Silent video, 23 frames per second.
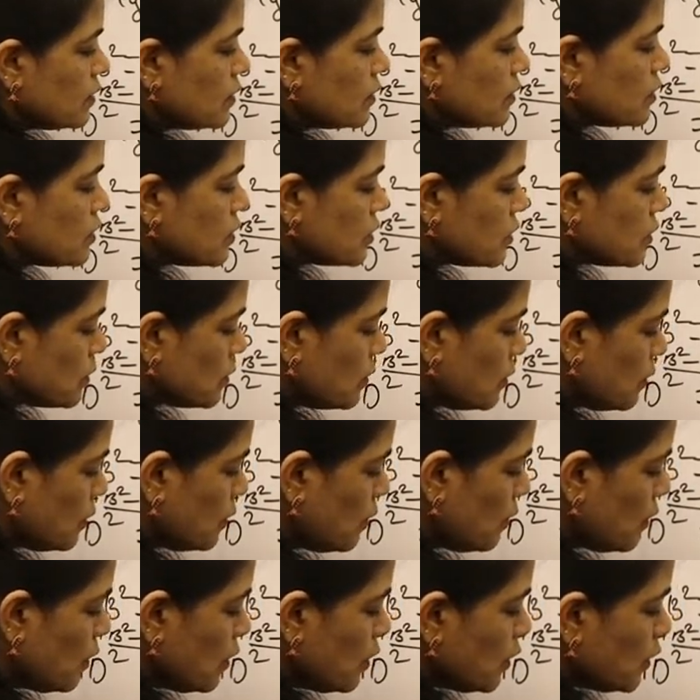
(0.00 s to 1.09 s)

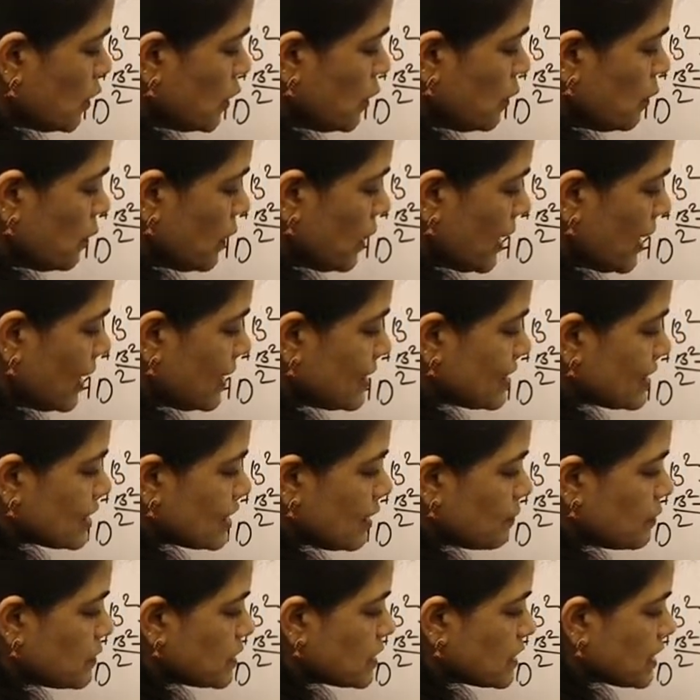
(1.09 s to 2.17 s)
so you can
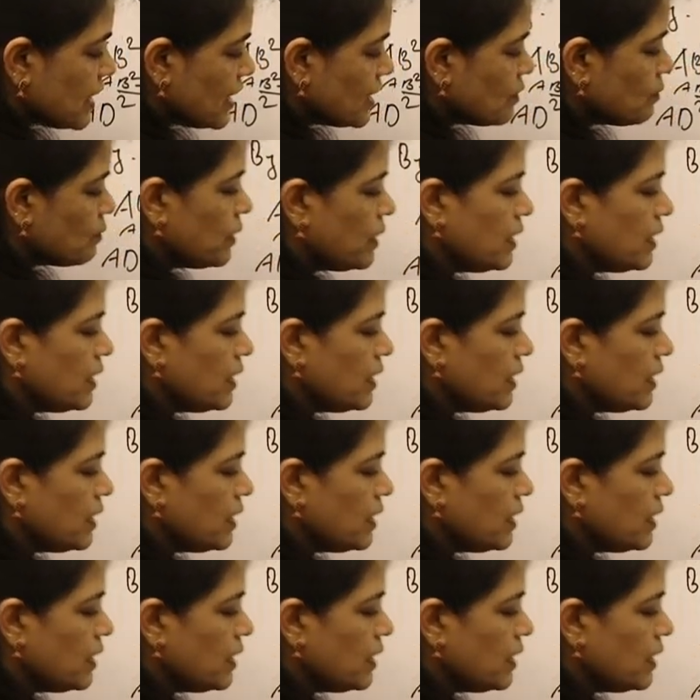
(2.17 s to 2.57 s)
subtract